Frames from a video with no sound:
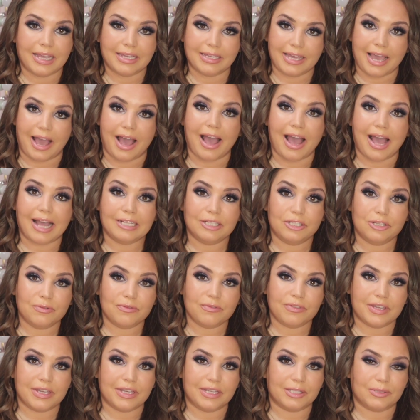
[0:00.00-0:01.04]
yeah, I do
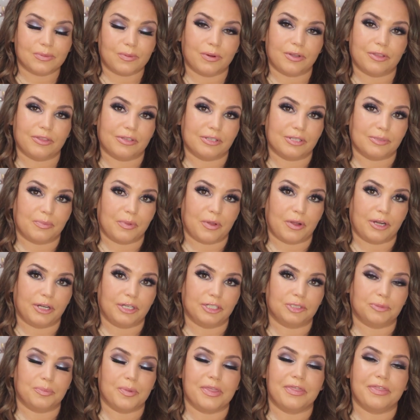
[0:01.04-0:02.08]
think it's worth the
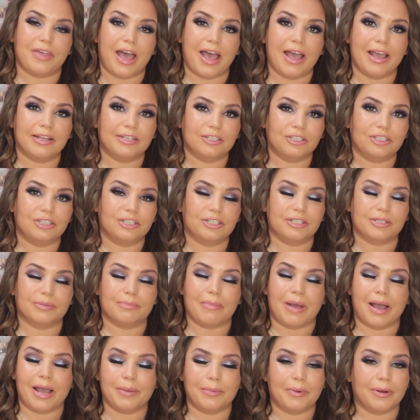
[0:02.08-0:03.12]
splurge, but that is just
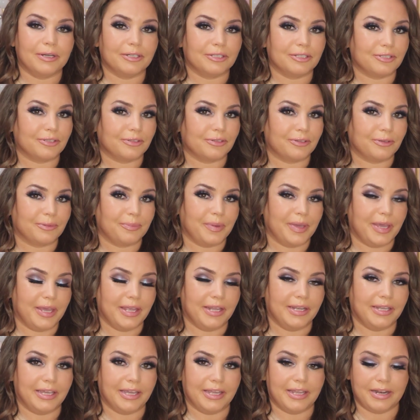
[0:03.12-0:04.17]
my personal
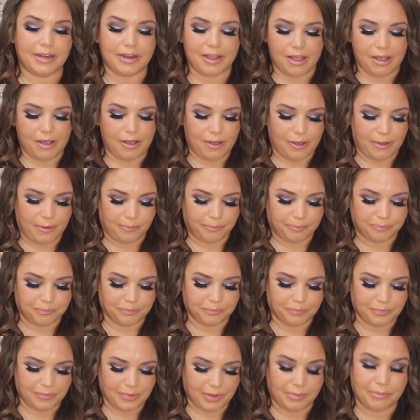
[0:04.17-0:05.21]
opinion.
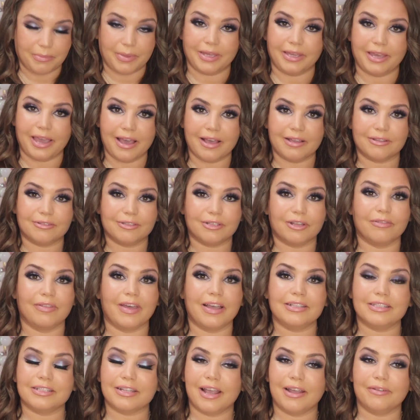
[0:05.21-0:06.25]
But yeah, so
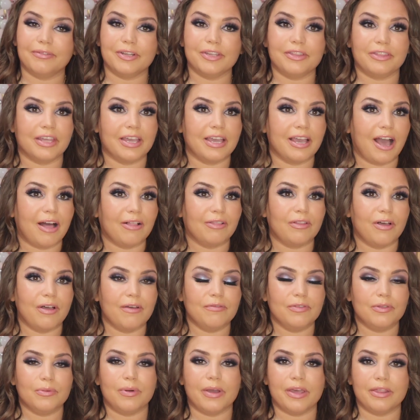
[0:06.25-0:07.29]
that's everything. I
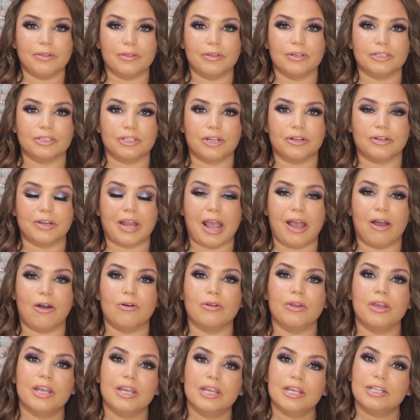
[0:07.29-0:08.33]
love the way the look turned
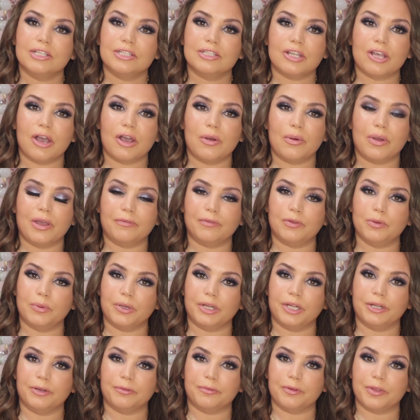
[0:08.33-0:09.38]
out. So if you were
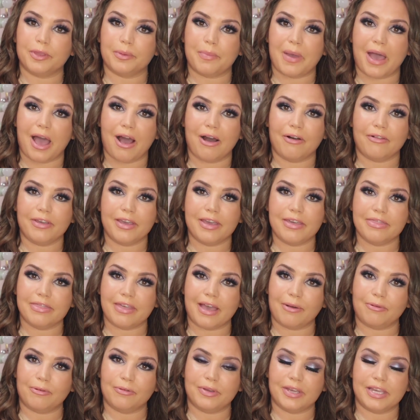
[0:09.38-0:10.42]
here for the palette,
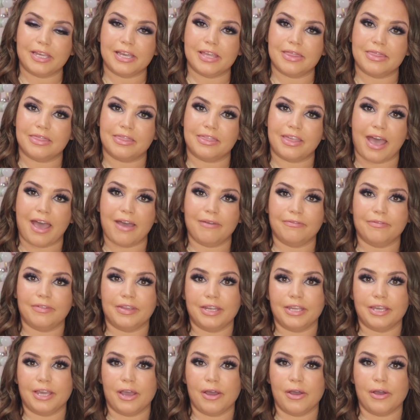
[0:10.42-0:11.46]
that will end that
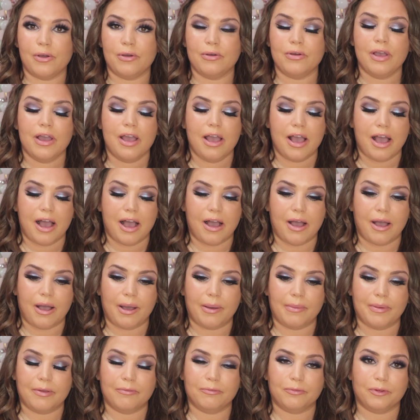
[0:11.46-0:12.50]
video.
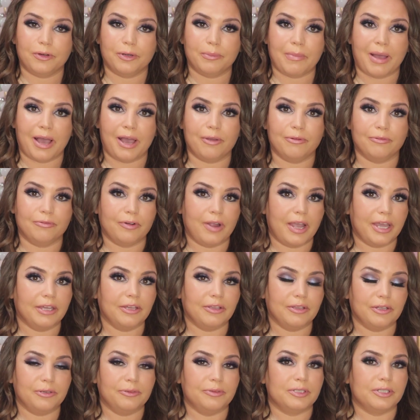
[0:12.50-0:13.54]
And for my
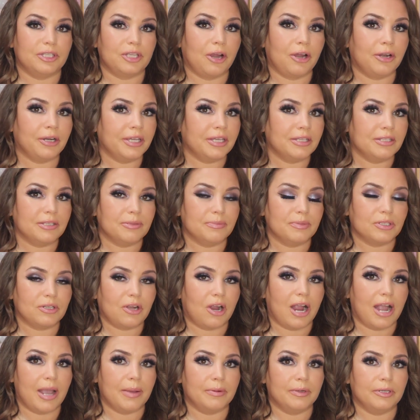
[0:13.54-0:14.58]
regular returning
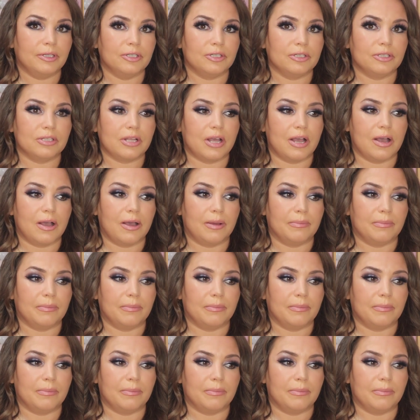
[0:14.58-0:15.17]
subscribers,